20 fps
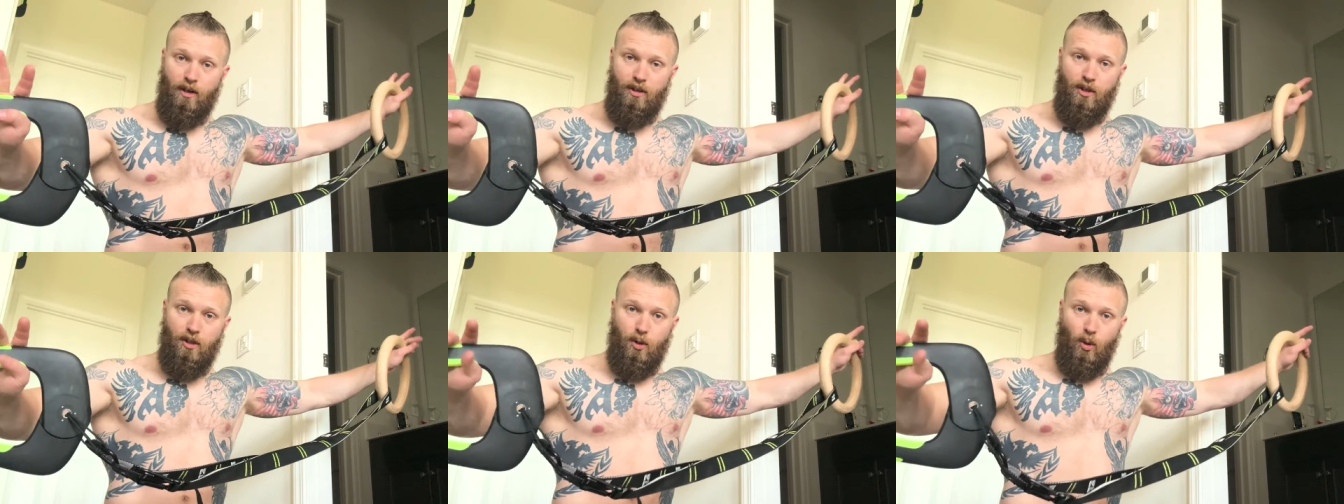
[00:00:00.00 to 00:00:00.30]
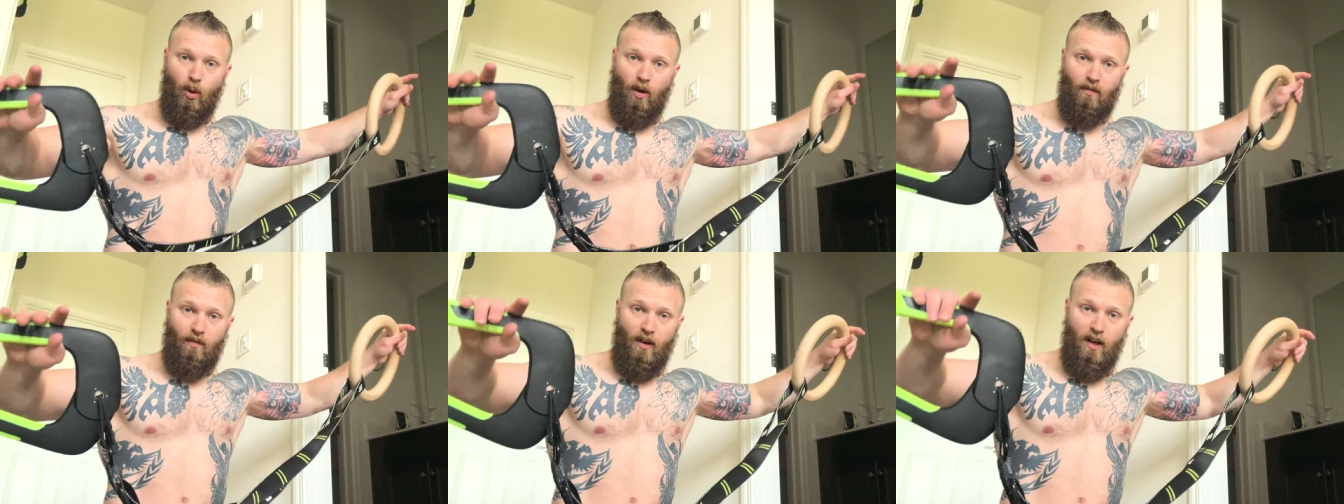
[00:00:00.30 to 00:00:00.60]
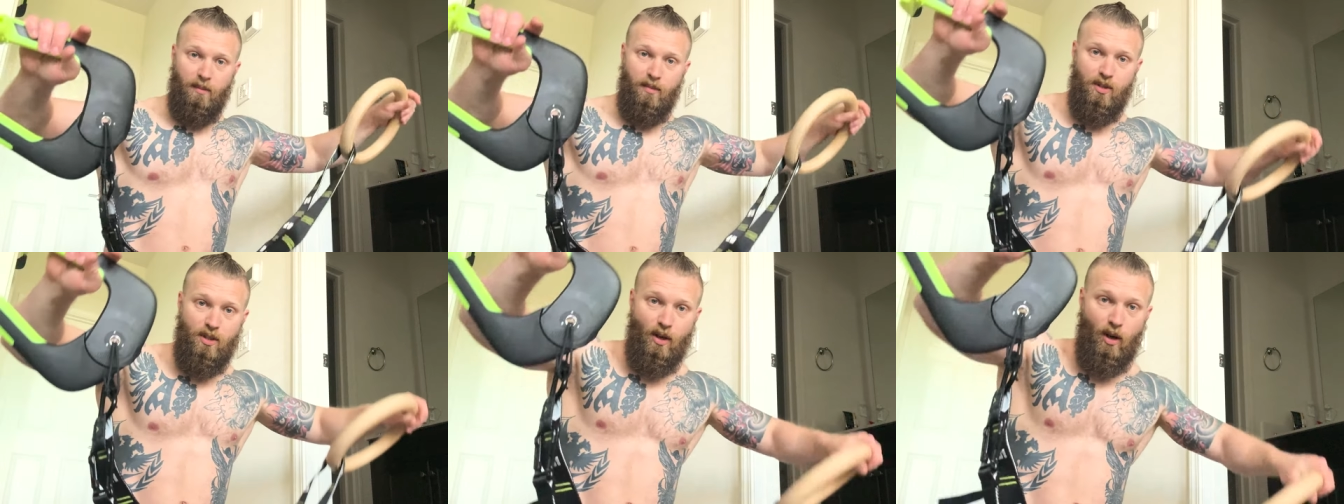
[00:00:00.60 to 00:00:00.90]
in your door
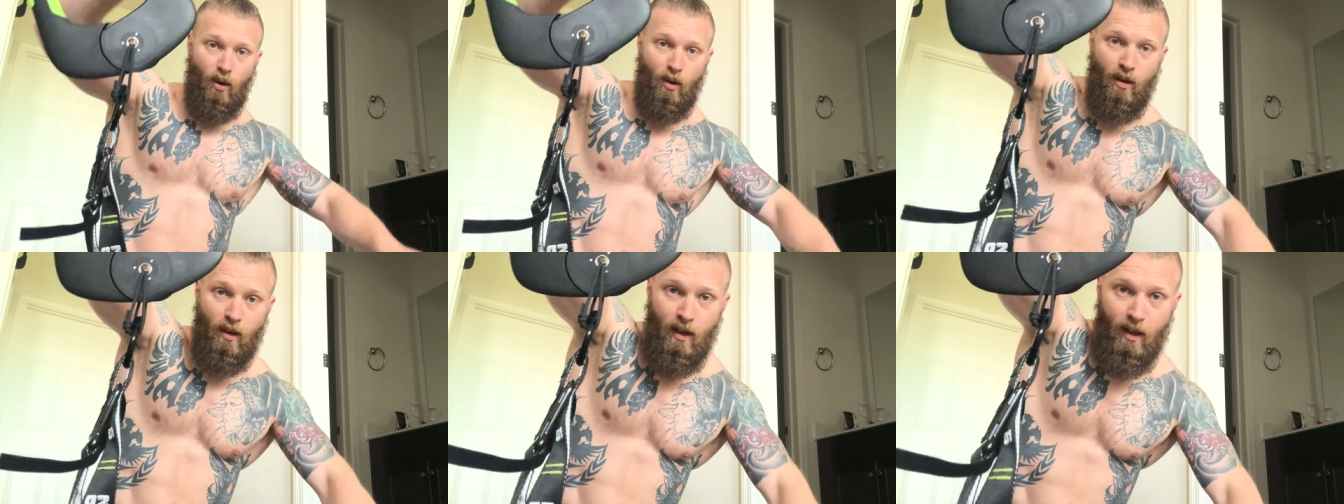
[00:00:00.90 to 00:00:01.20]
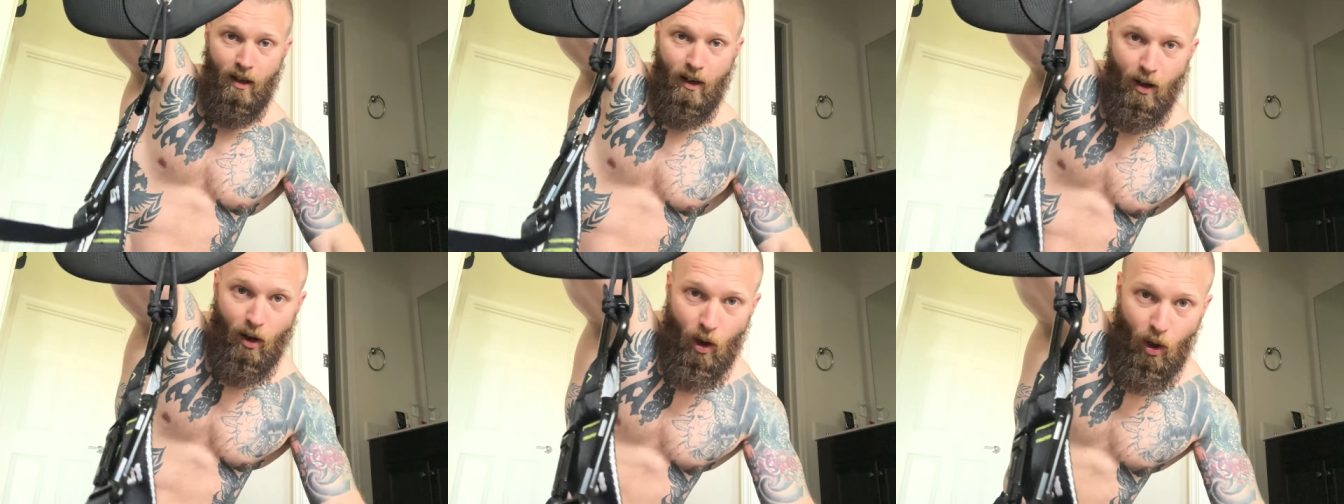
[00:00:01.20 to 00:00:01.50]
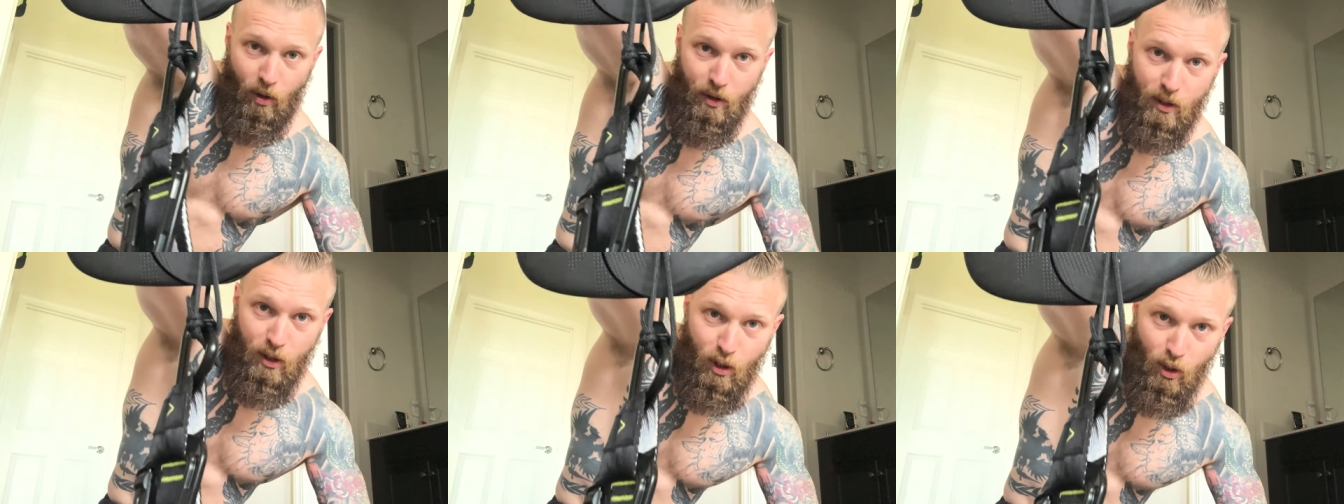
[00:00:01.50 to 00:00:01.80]
frame. So
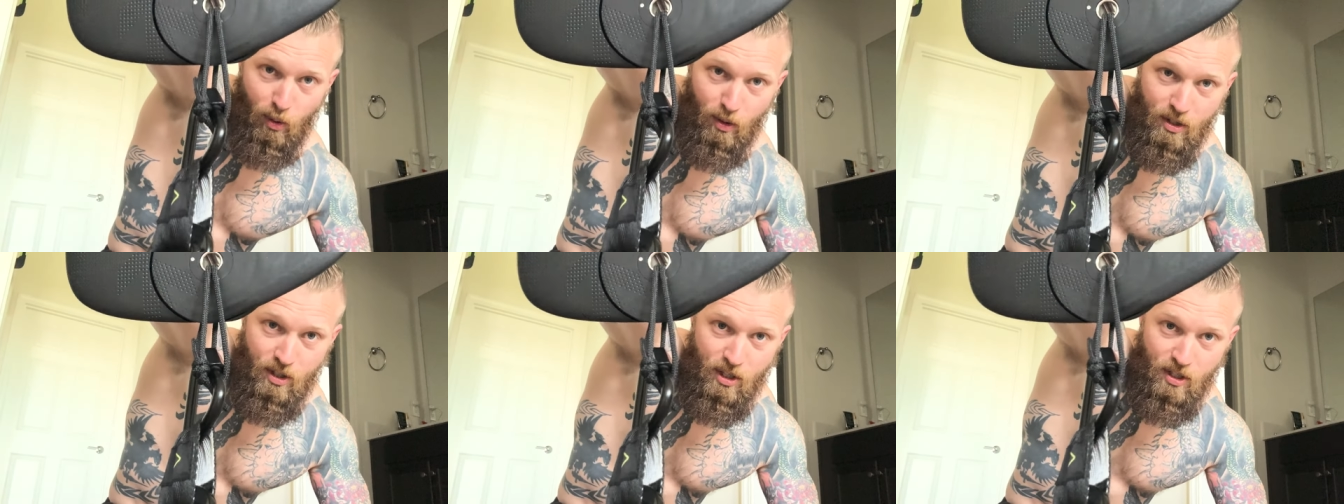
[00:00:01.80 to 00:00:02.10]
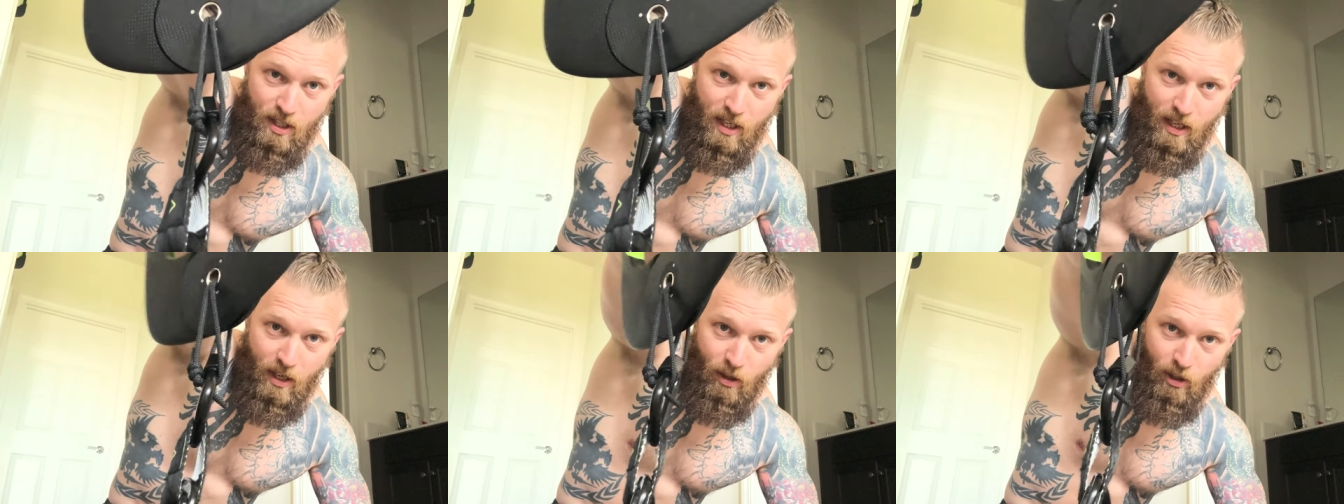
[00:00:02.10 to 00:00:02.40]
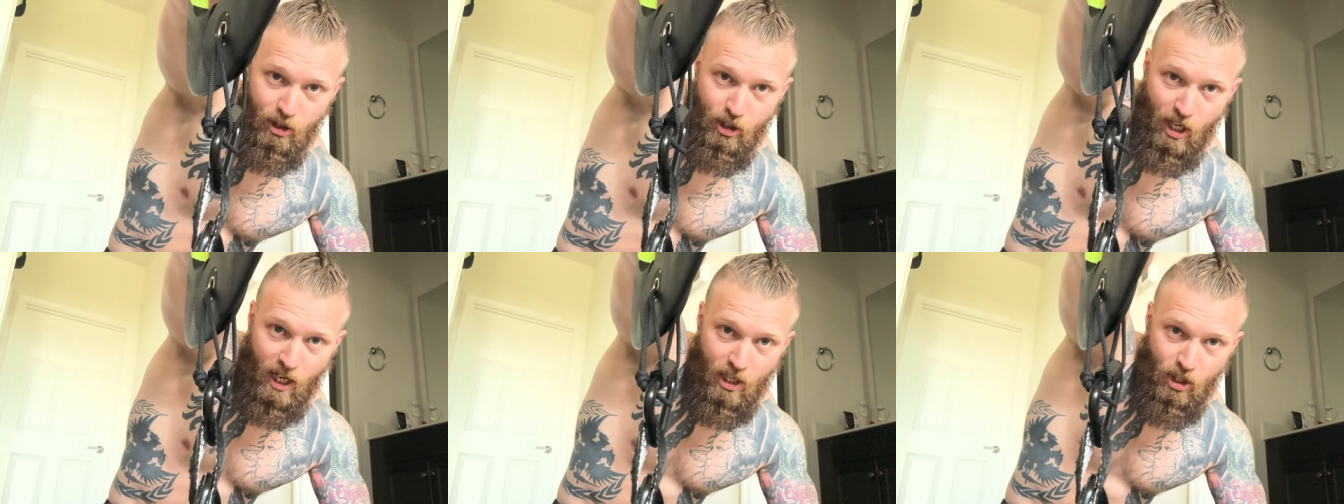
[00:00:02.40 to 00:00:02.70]
all you do is just
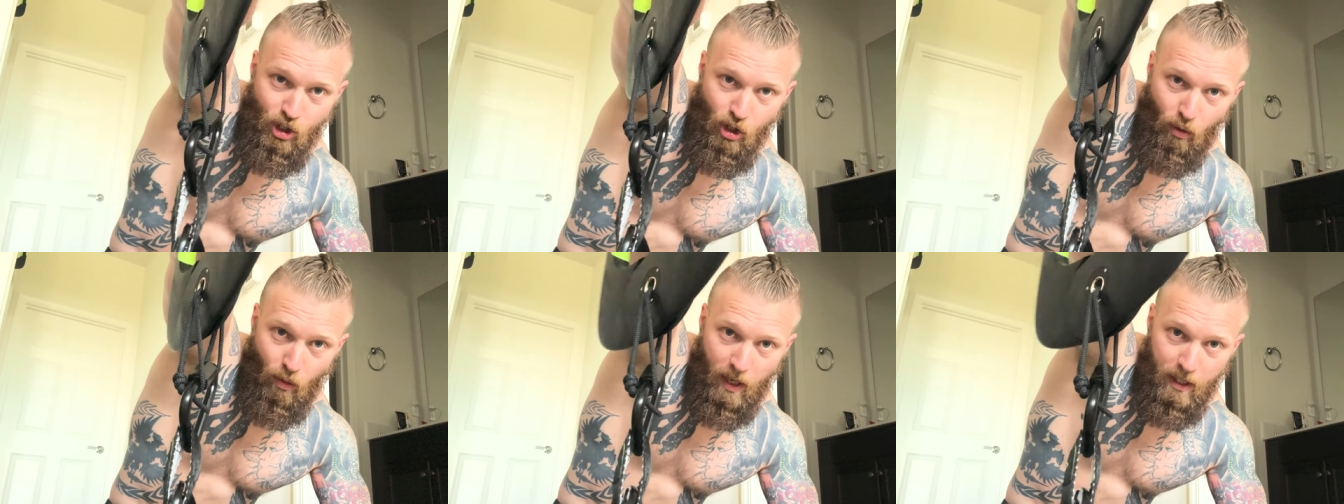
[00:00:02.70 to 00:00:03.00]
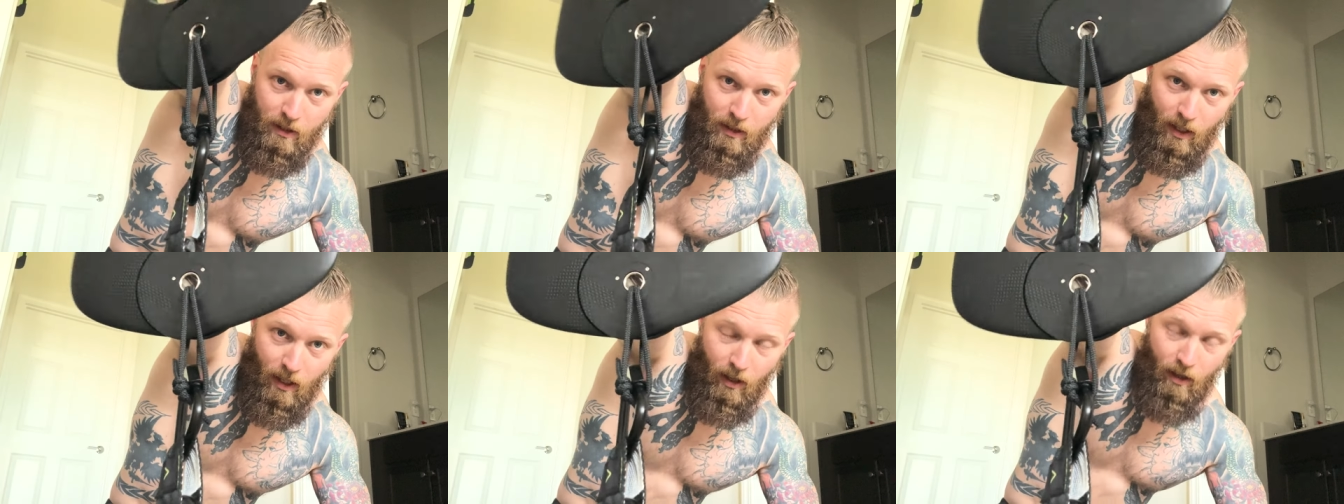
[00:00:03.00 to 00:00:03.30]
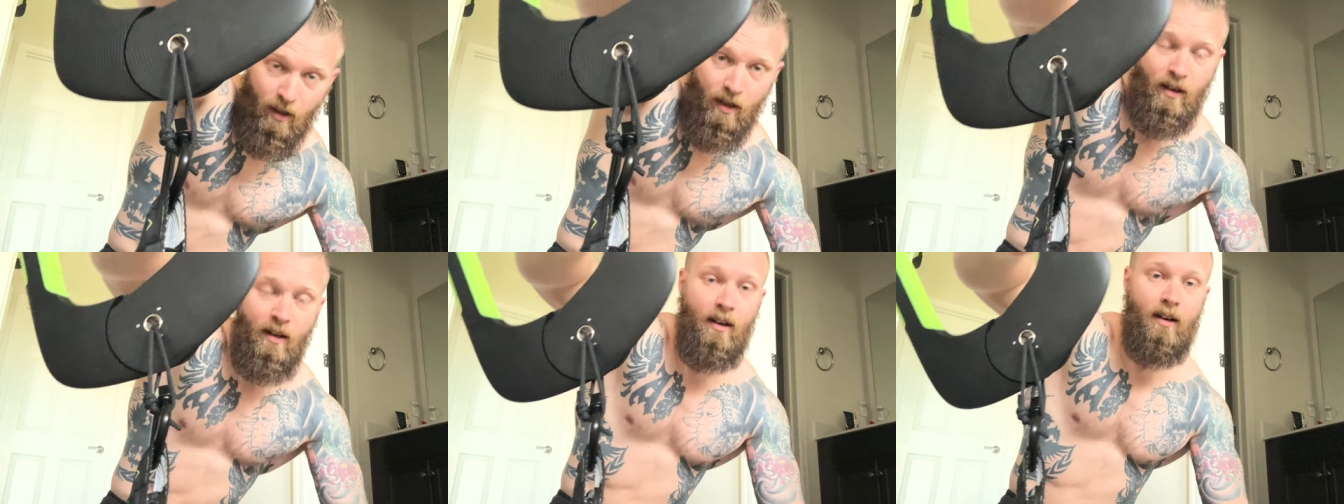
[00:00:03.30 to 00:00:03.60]
interchange it right
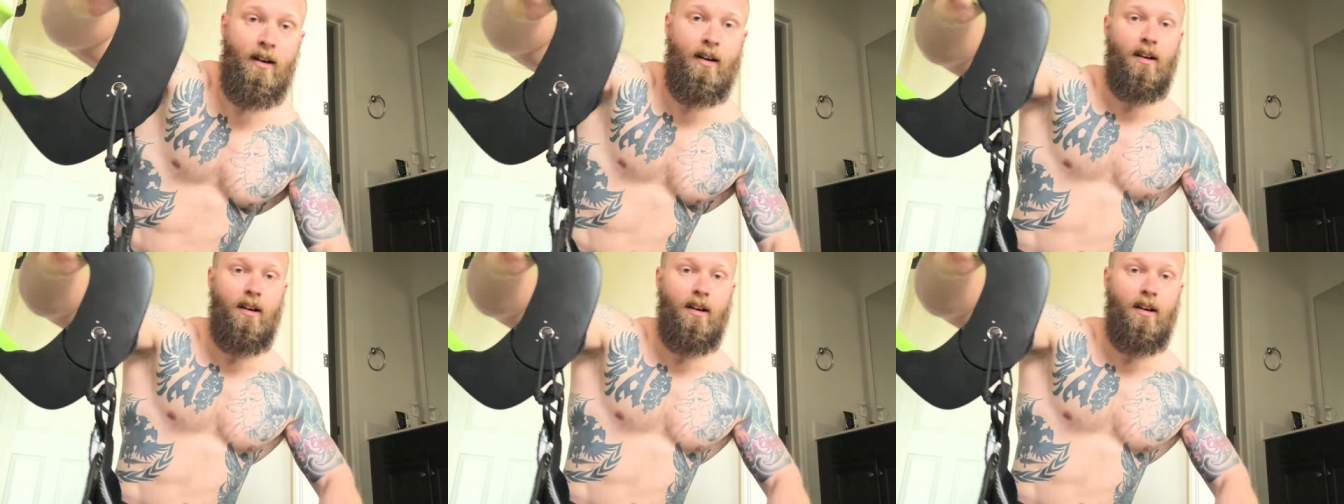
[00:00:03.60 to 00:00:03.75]
there